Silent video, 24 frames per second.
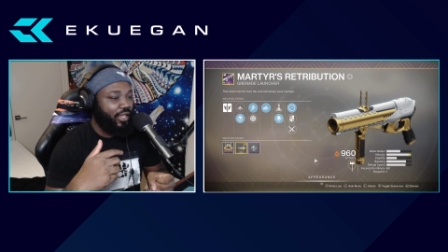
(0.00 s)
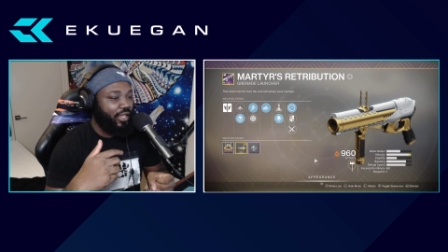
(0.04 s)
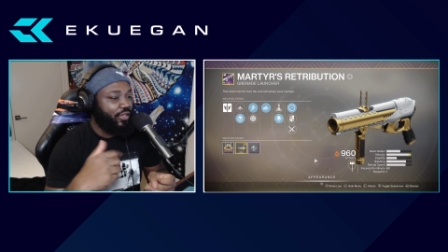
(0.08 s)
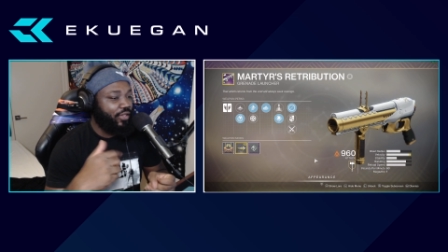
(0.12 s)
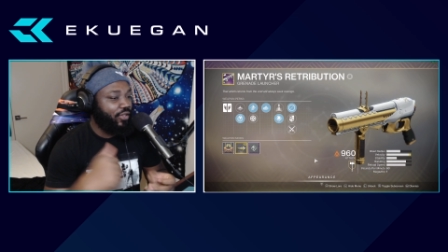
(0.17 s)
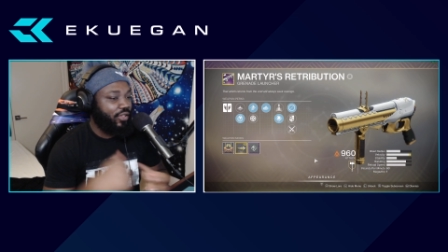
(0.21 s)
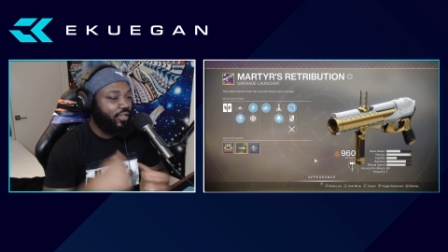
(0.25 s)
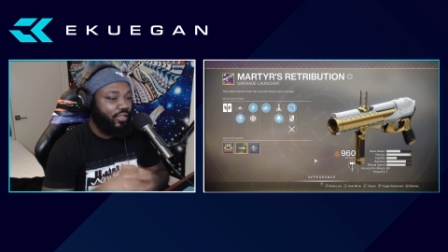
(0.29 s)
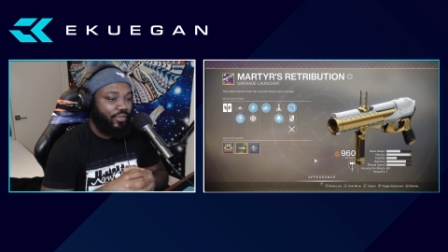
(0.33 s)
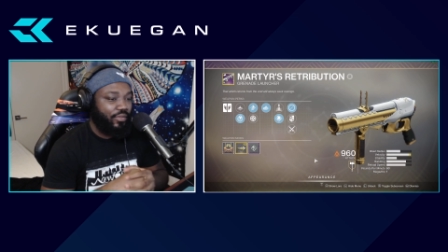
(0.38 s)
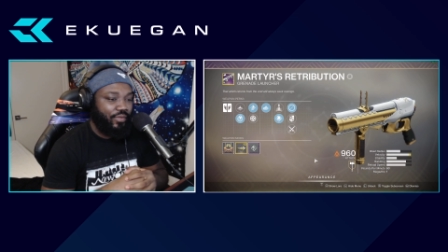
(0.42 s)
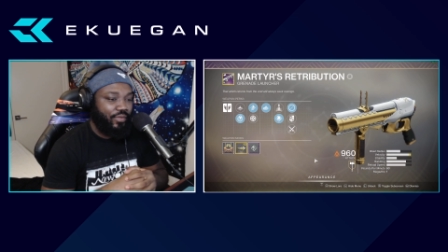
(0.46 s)
it
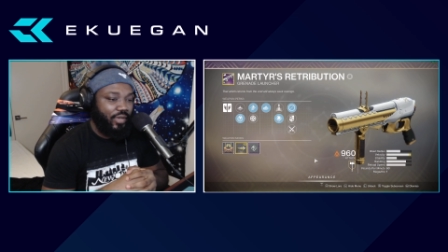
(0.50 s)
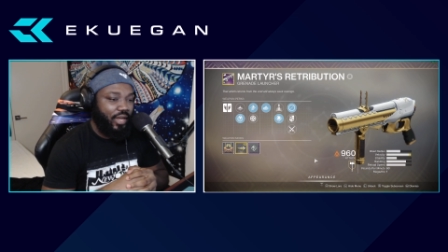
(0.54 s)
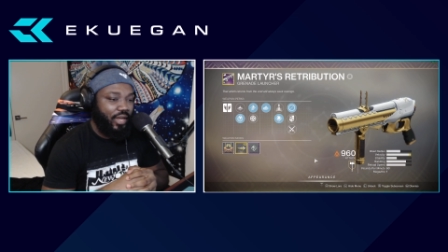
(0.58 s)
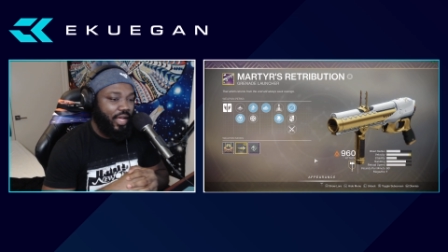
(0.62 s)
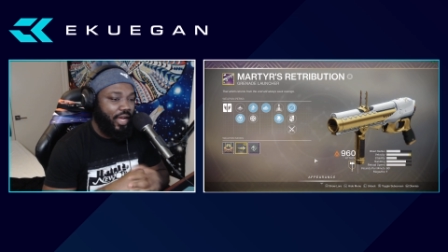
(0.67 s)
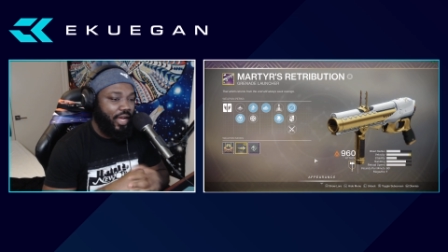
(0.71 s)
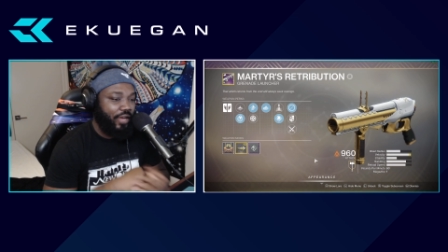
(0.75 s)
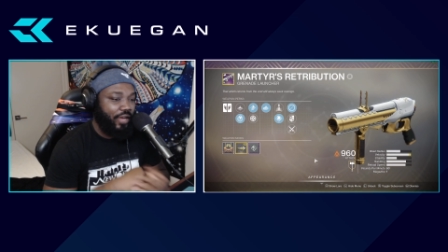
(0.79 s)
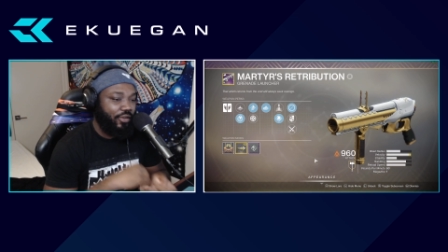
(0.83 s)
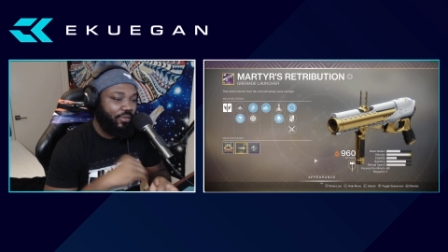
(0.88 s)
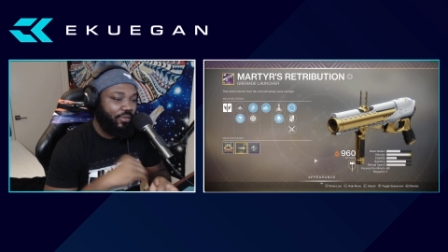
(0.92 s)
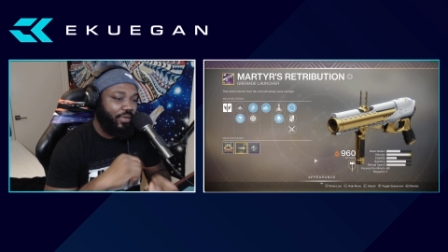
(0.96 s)
doesn't
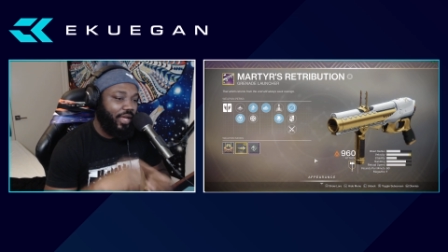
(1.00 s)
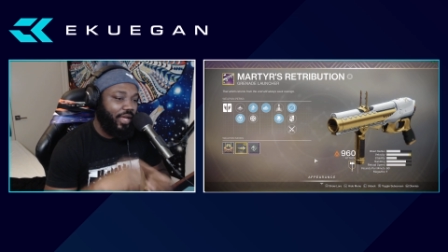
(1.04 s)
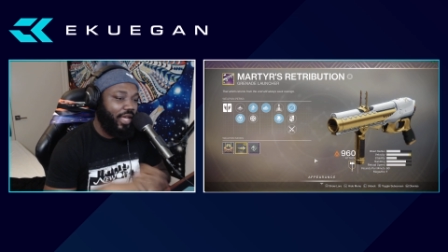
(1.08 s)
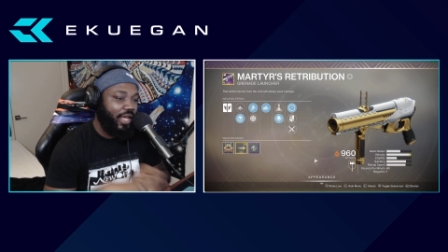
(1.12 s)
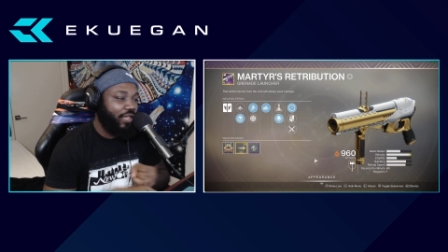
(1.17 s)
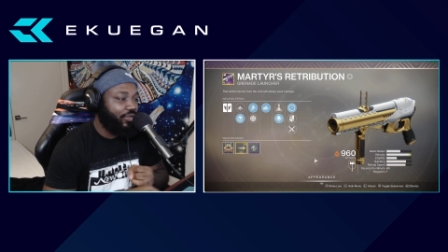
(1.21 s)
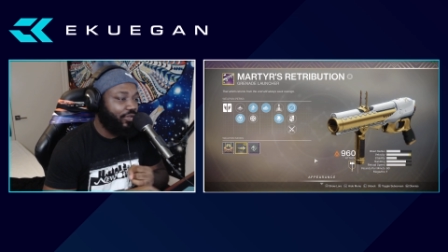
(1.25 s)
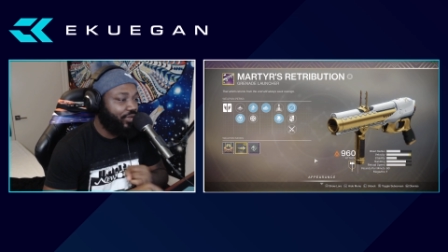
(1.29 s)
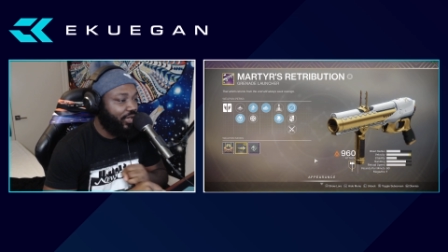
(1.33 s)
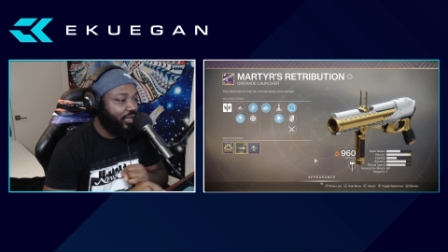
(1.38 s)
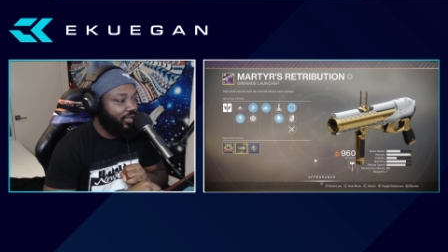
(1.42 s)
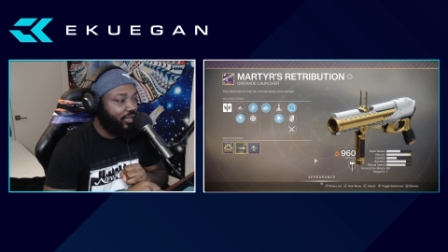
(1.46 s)
rely on
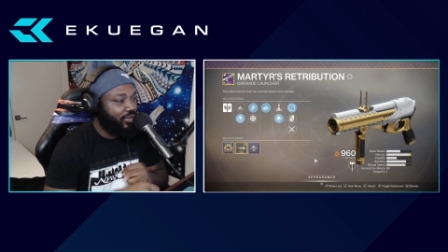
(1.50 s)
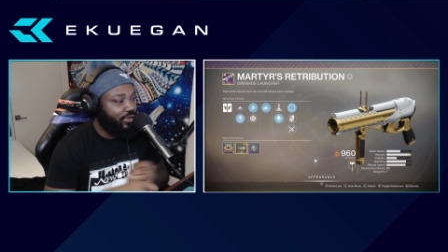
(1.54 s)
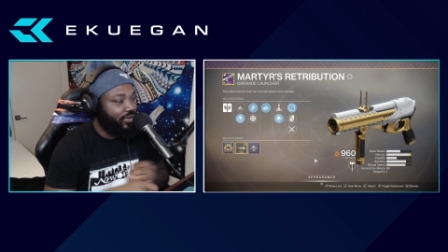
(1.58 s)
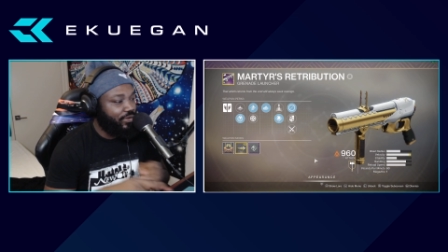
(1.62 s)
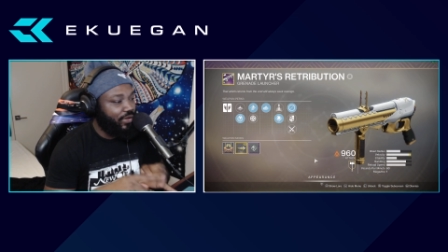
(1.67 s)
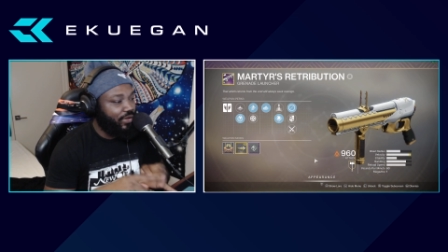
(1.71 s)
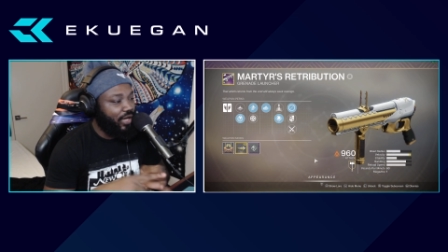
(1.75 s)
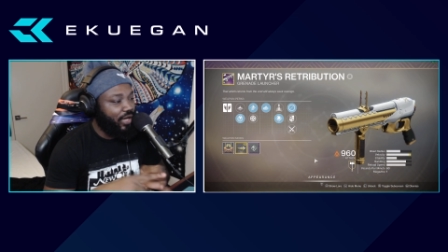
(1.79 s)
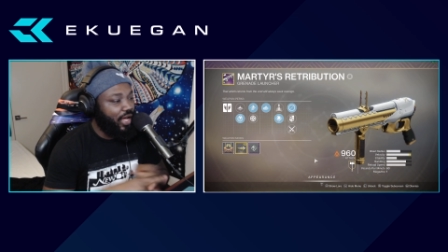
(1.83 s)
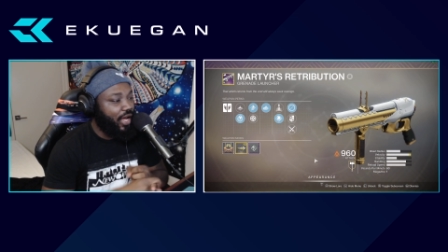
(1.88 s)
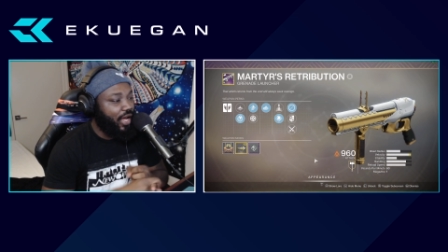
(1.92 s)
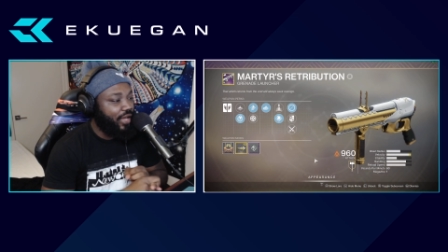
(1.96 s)
blast radius or
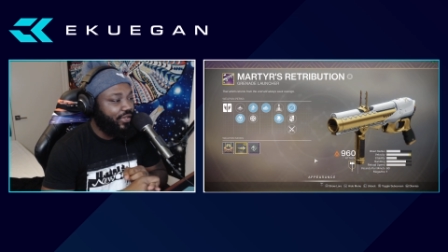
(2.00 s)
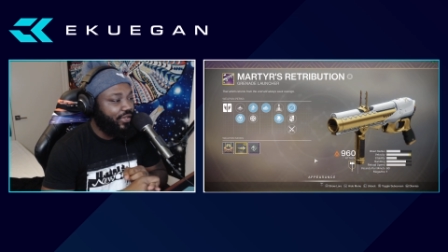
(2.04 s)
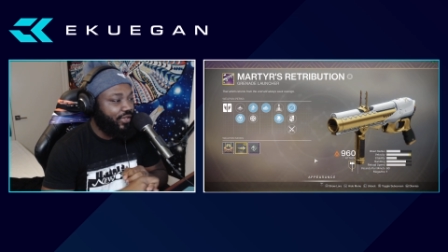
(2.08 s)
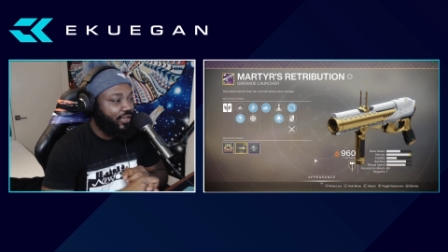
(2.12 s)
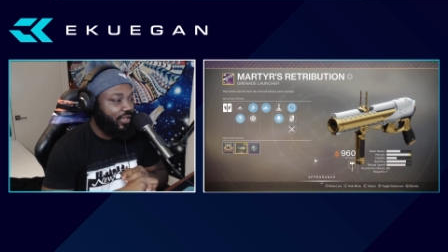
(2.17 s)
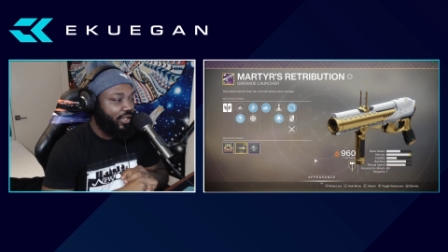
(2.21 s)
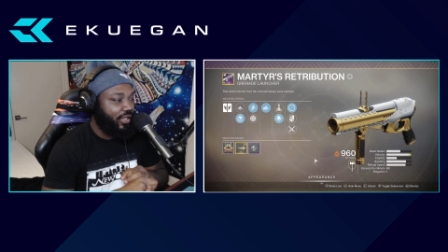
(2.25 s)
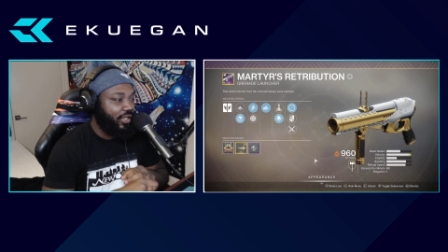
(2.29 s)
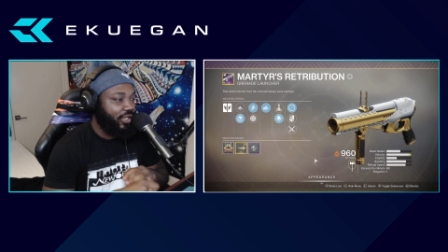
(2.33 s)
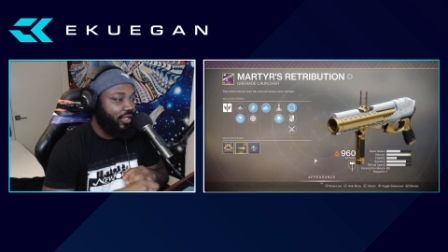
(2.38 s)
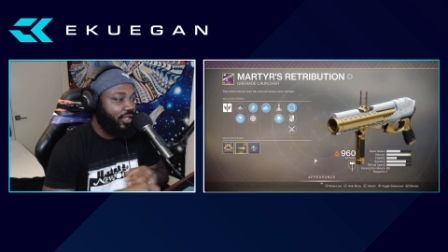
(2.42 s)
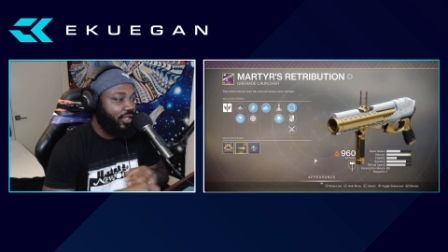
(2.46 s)

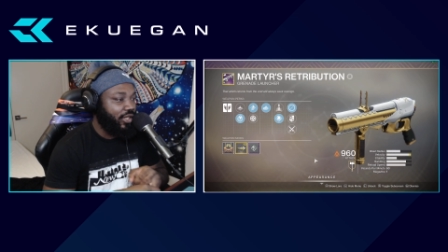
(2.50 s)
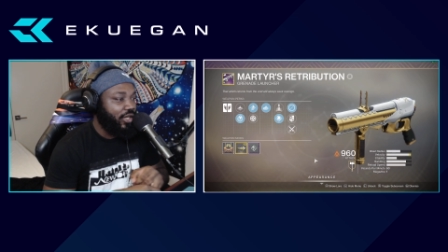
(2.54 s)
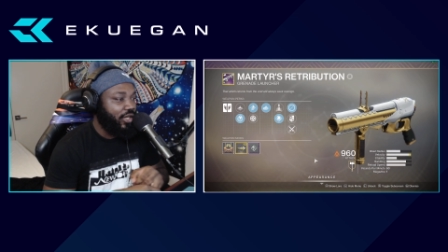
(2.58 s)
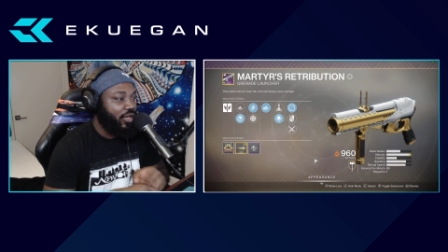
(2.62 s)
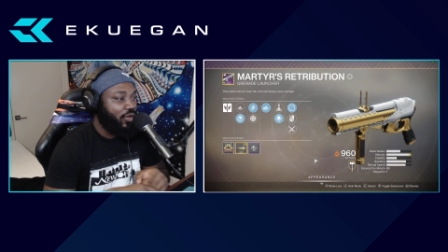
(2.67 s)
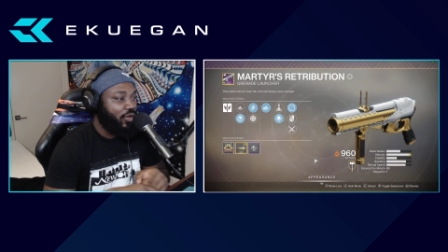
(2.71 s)
velocity